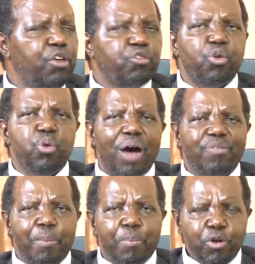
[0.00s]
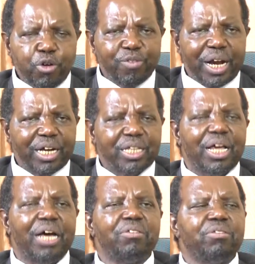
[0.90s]
So you have a board of
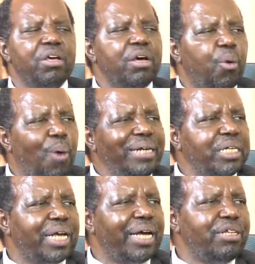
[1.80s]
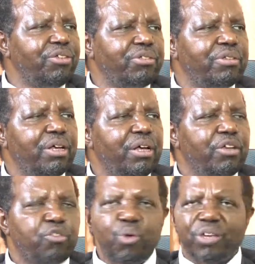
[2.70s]
directors, one share each,
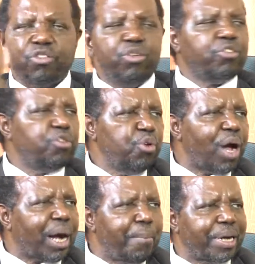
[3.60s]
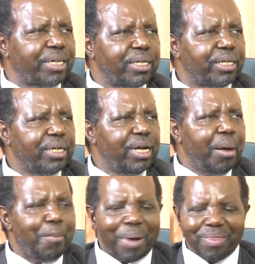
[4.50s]
so you are still your company,
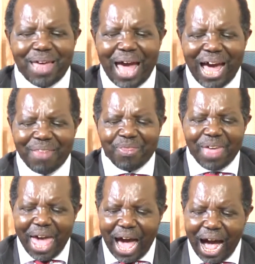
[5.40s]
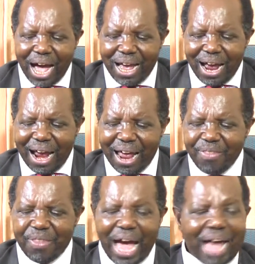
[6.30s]
but they are there
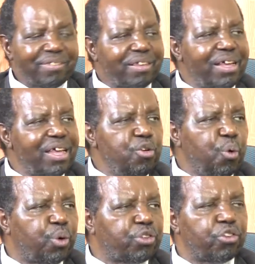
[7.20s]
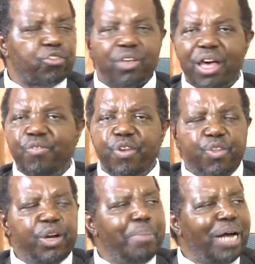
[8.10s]
and they are asking you questions. Every
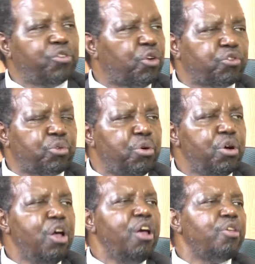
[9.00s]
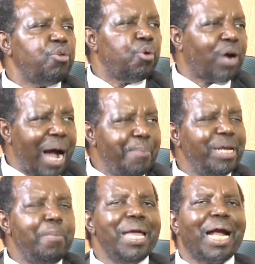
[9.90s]
3 months or so, you come
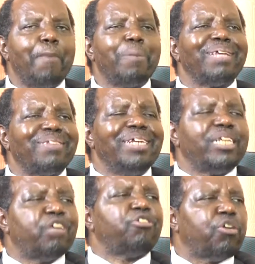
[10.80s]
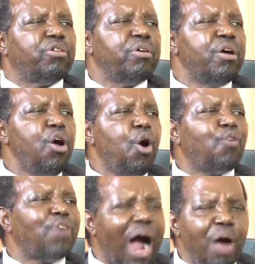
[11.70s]
and make a presentation
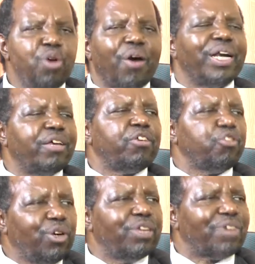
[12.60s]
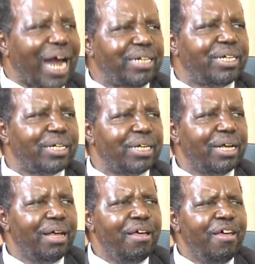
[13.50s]
of how your organization is
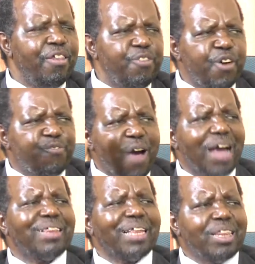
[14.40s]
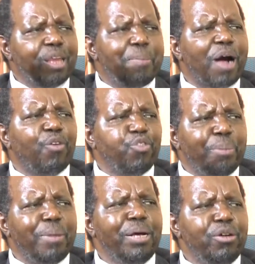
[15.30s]
running. The fact that at the back of your
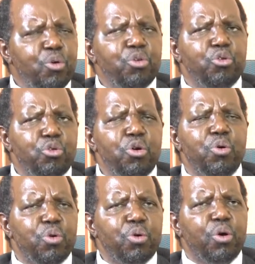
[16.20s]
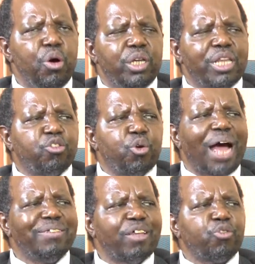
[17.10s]
mind you know that you
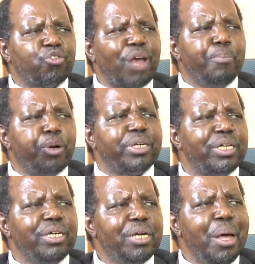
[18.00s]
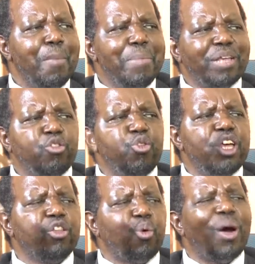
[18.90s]
answer to somebody makes you
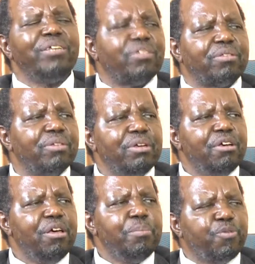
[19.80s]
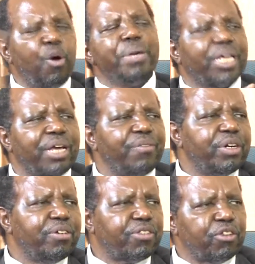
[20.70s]
think twice before making every
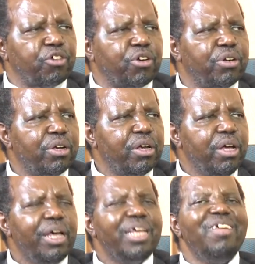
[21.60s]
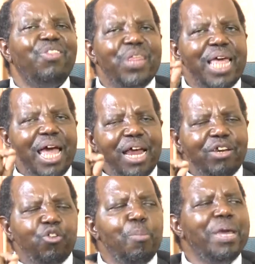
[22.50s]
decision. In the end,
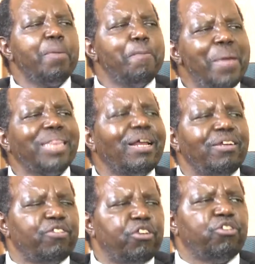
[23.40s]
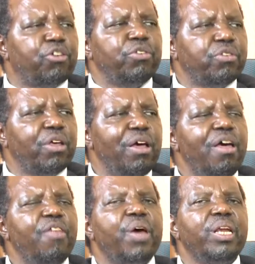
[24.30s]
you make better decisions
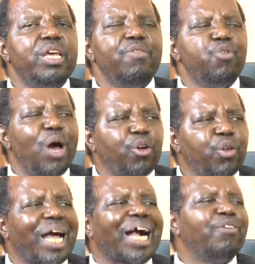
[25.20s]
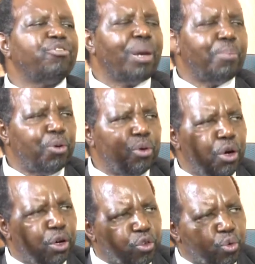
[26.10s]
than if you are not accountable
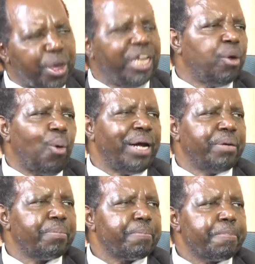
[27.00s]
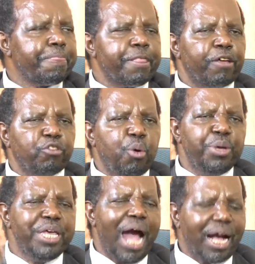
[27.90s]
to anyone. So
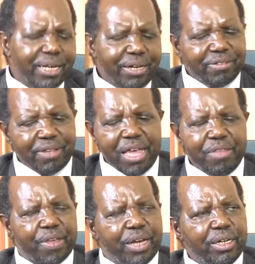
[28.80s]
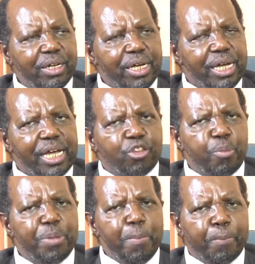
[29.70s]
we are actually saying then, it
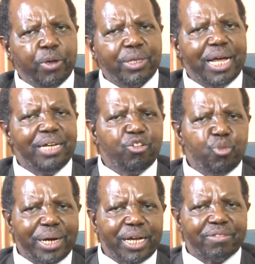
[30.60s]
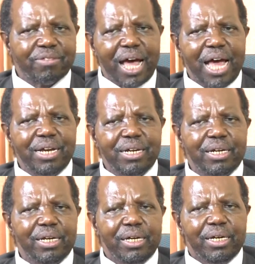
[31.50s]
will be important to
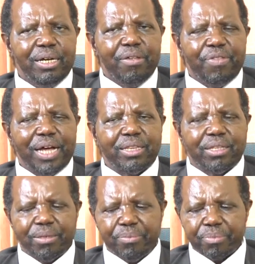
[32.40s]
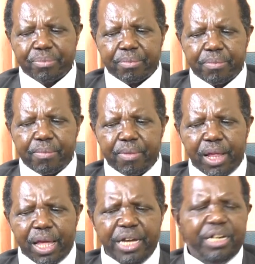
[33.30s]
understand that
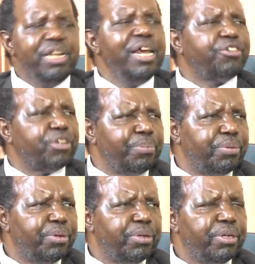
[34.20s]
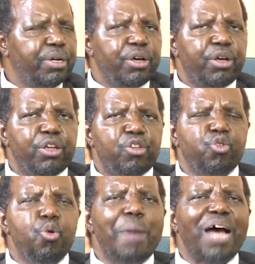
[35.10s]
in leadership,
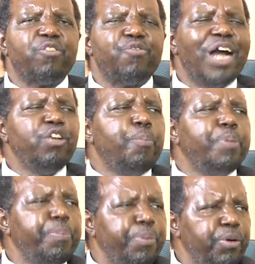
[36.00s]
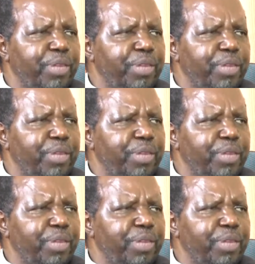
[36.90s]
you must value people.